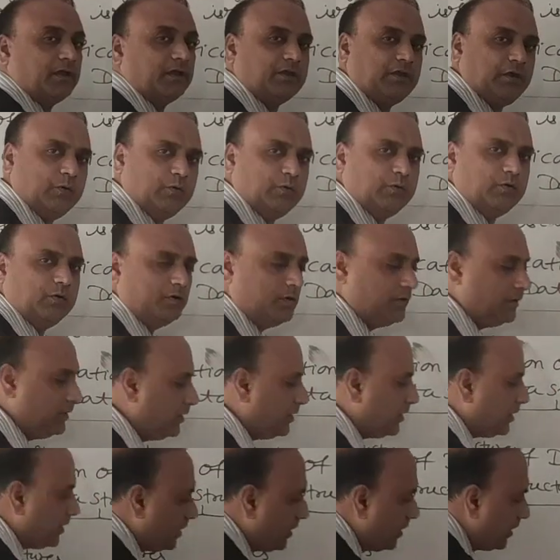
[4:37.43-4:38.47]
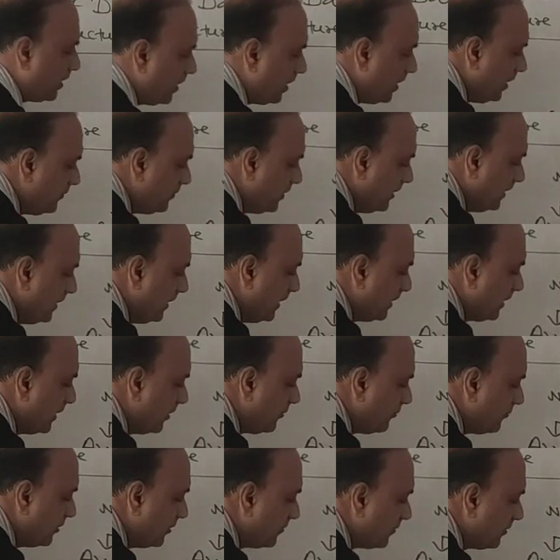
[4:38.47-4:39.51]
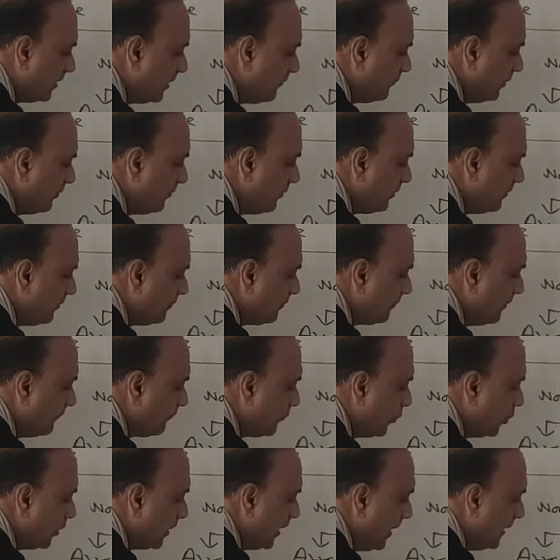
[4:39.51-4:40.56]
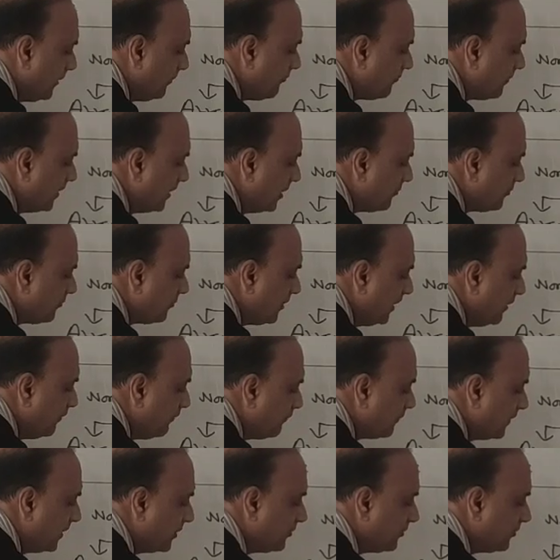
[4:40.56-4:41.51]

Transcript: Queue is a data structure which is LIFO type, first in,